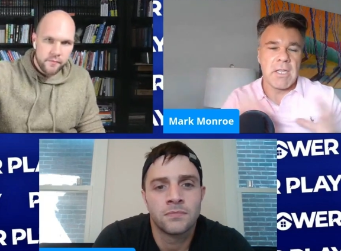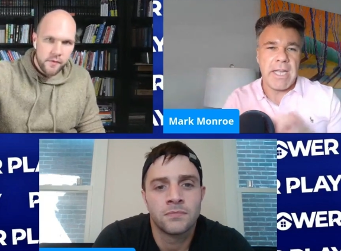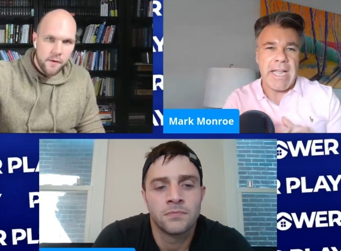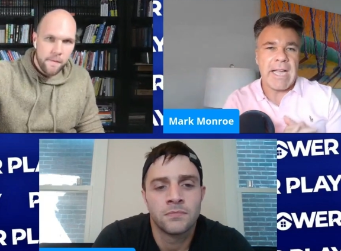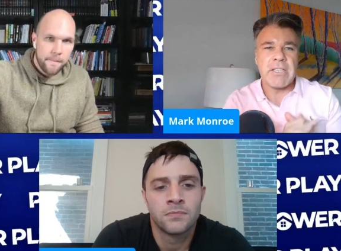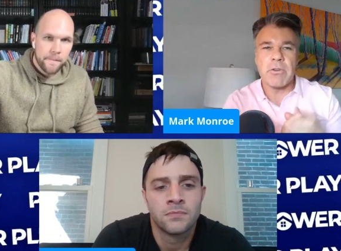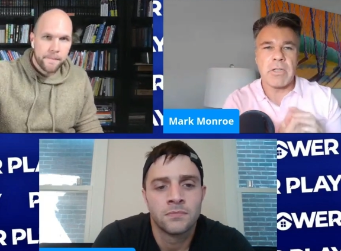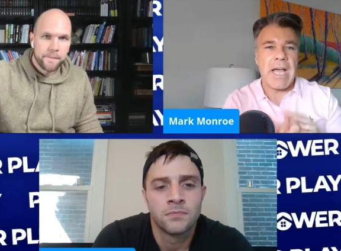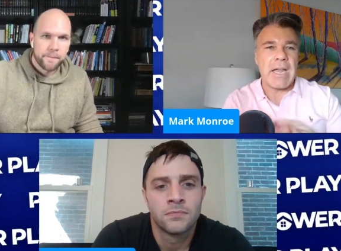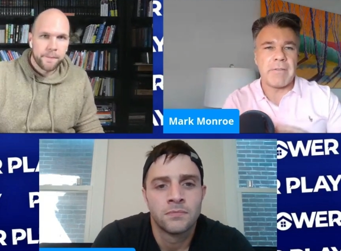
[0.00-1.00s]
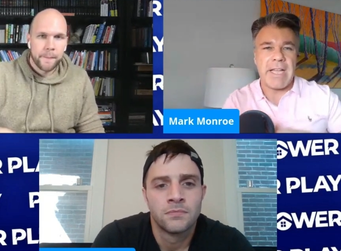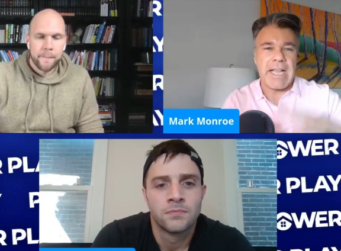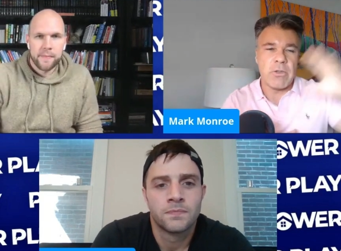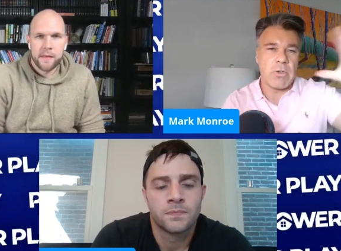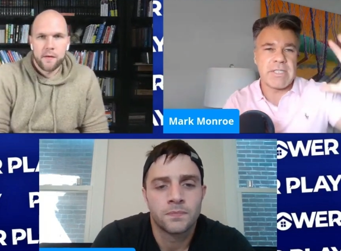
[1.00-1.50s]
Speaker 1: Like I do a lot of,
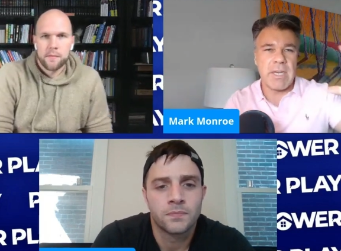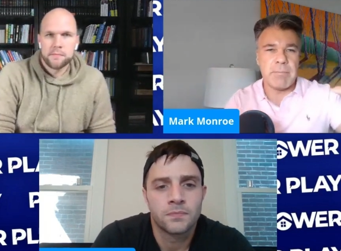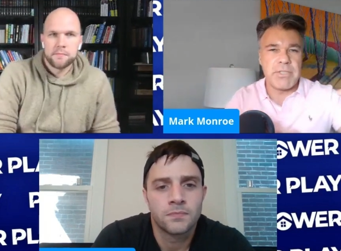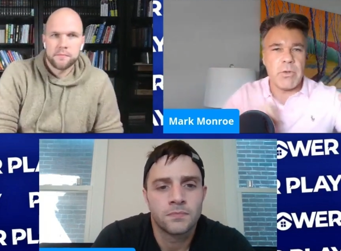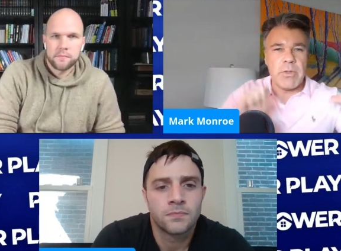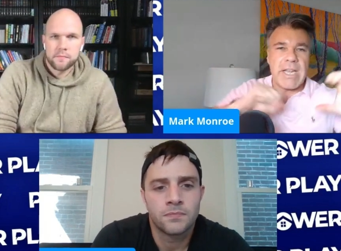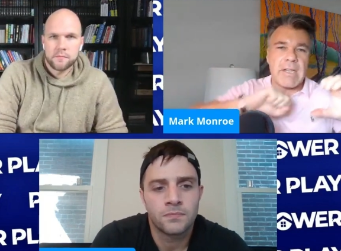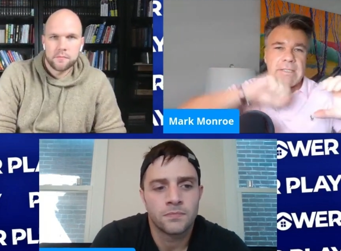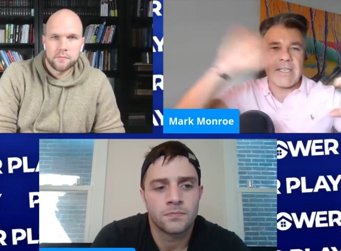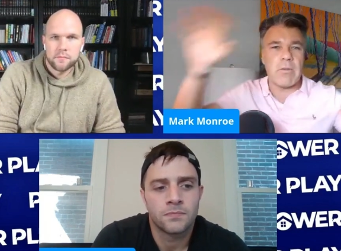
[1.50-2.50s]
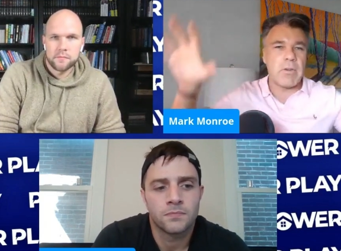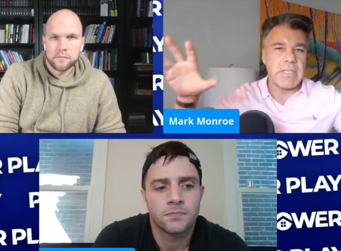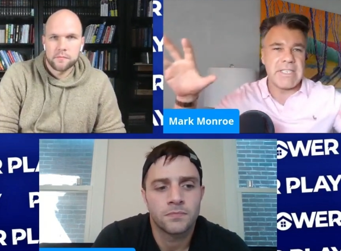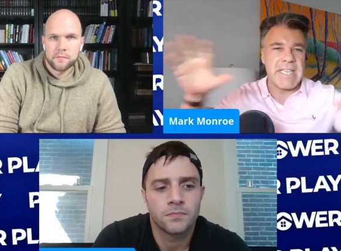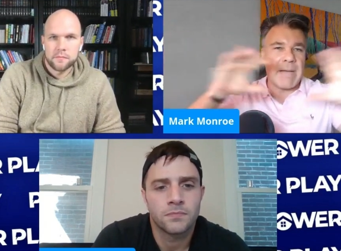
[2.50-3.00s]
like I do a sub 2 and then I'll sell no
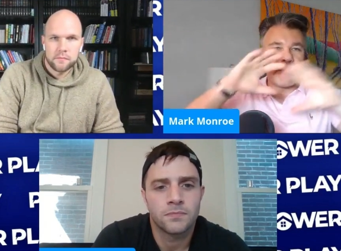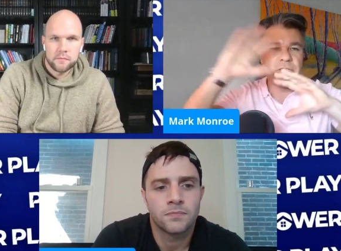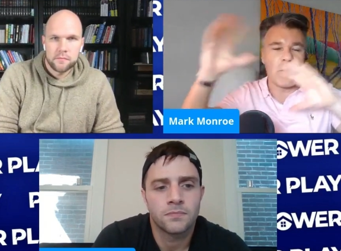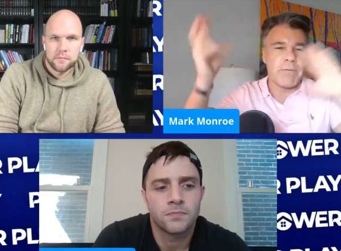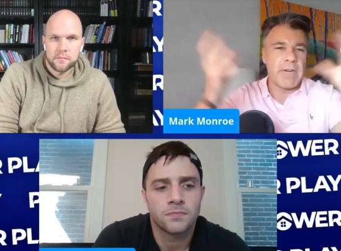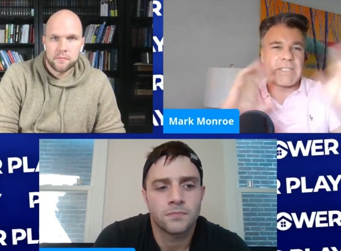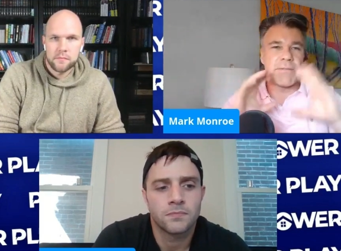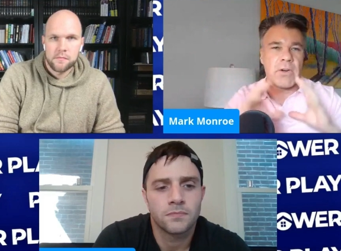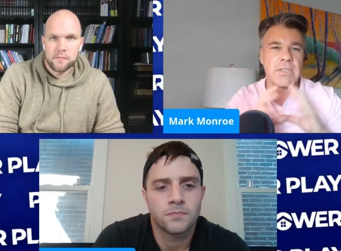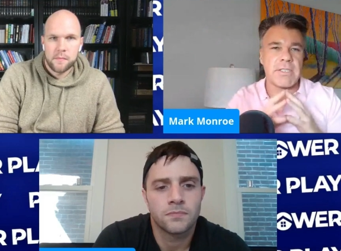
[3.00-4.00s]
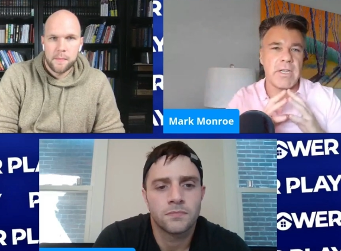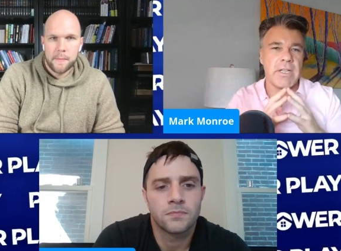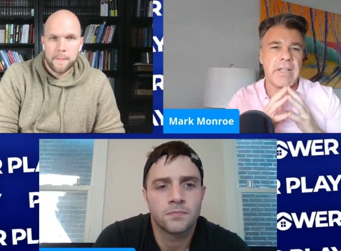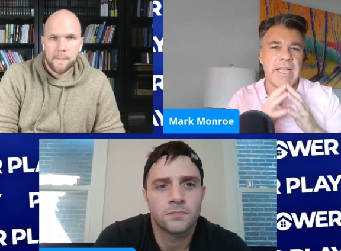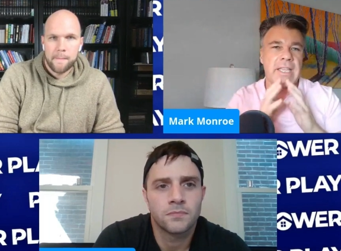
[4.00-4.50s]
lease options or vice versa.
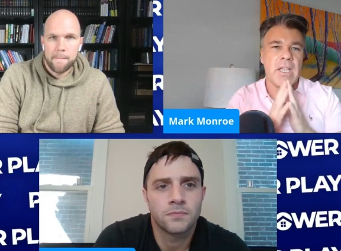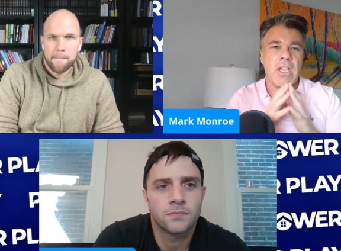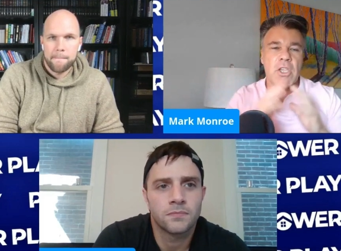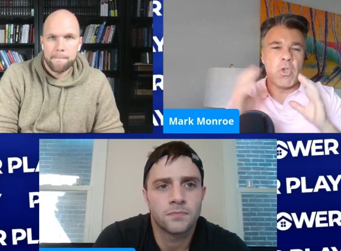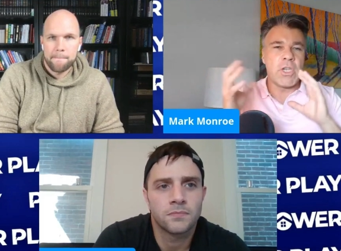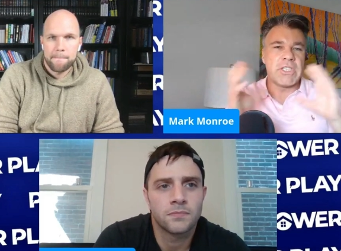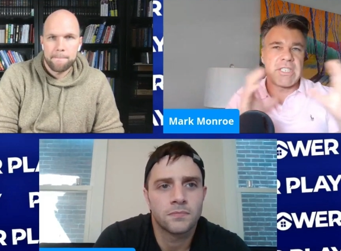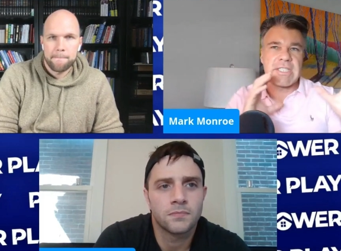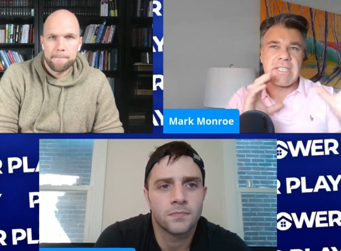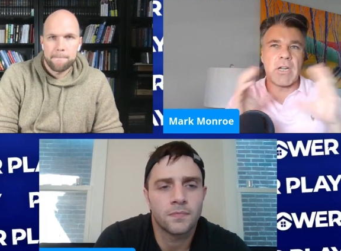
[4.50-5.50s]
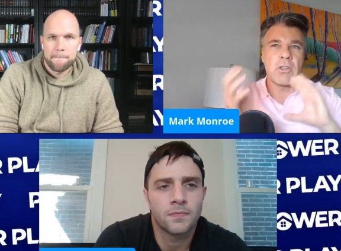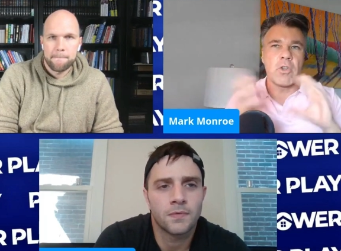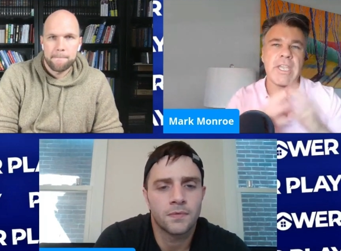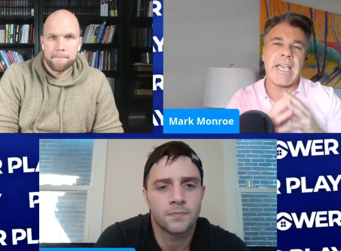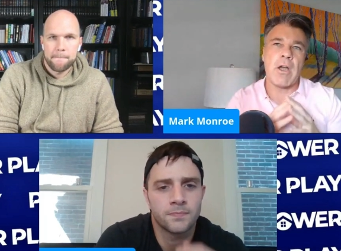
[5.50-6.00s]
And like, you can just start
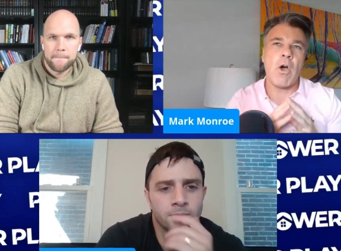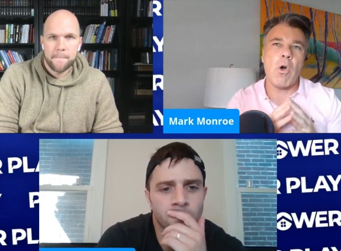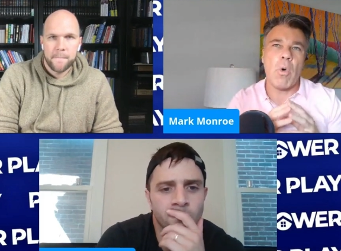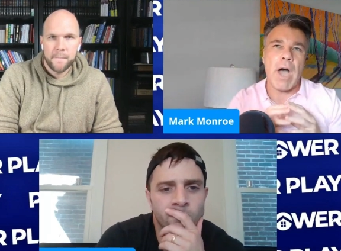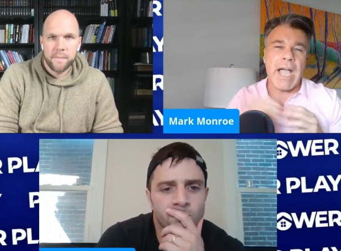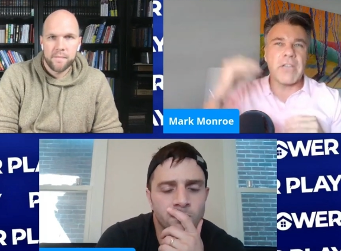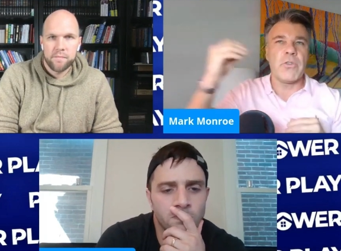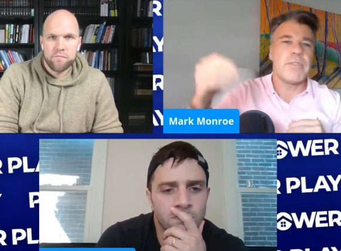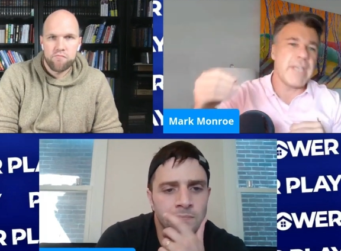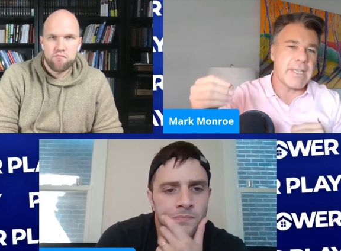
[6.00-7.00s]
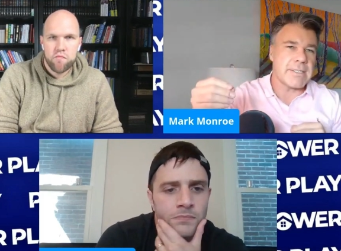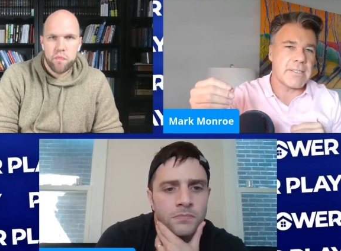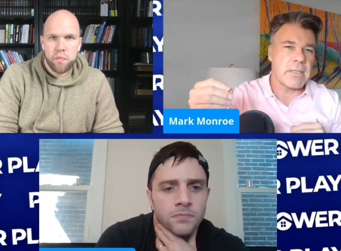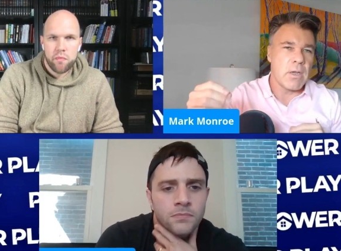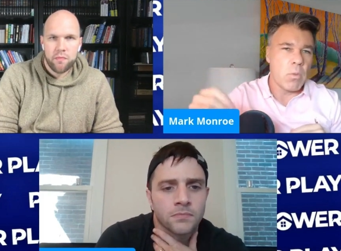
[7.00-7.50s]
looking at, oh, I could do
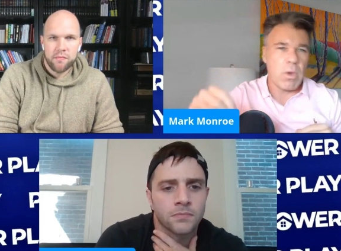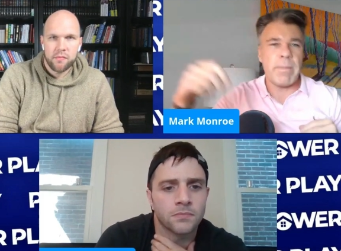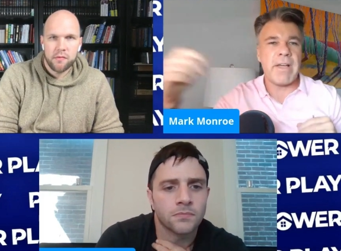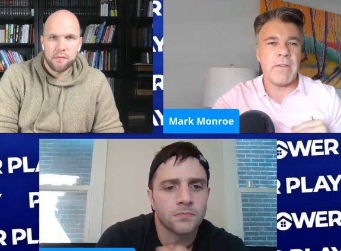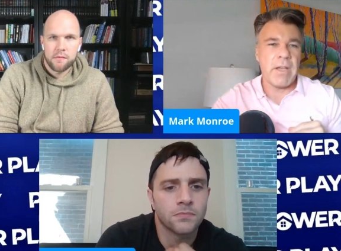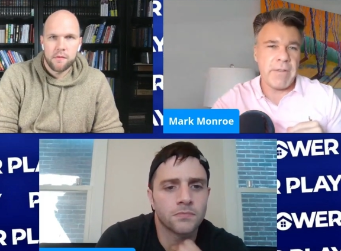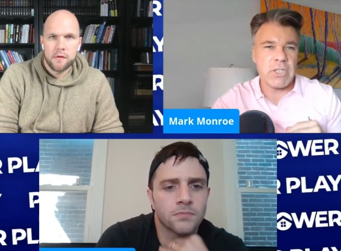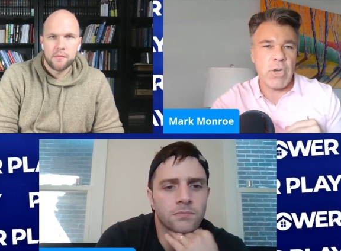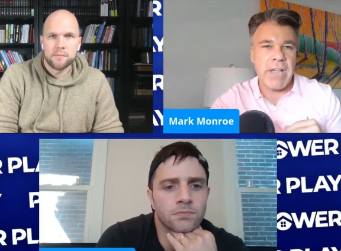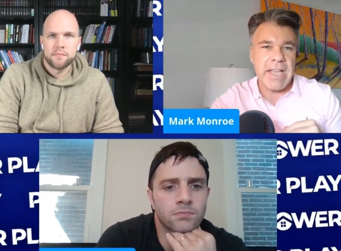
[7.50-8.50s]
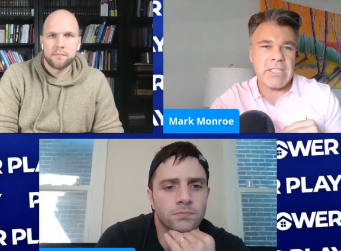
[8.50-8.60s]
this. What about if I try that